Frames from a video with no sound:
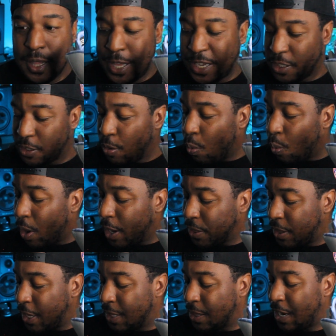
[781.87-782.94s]
That's the one
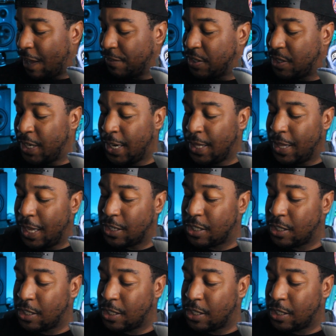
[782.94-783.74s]
thing that I've seen that